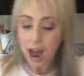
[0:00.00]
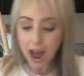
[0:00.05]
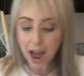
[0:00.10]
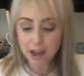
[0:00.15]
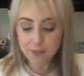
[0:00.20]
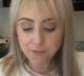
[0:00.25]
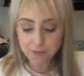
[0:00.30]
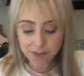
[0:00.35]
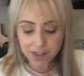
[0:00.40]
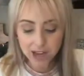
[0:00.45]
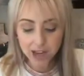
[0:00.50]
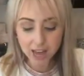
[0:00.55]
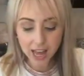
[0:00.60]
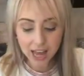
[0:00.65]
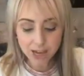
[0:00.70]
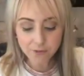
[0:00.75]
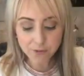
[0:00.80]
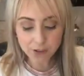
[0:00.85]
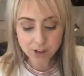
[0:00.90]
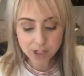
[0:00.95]
I feel
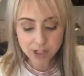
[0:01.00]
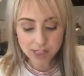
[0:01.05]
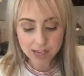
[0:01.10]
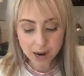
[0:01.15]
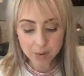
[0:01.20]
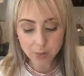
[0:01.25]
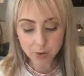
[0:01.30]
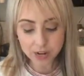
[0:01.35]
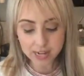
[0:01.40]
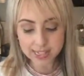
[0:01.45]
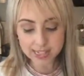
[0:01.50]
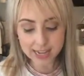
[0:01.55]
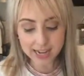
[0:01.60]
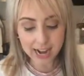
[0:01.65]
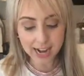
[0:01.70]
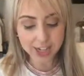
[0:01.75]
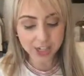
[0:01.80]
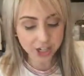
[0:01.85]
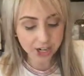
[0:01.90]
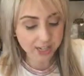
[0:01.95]
like for some reason,
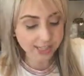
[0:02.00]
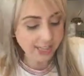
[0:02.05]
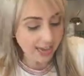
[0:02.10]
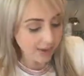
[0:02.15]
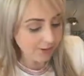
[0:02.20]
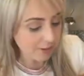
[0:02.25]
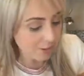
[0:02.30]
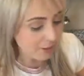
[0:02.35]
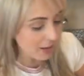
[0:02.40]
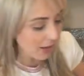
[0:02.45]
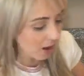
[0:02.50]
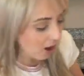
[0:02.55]
I just have to be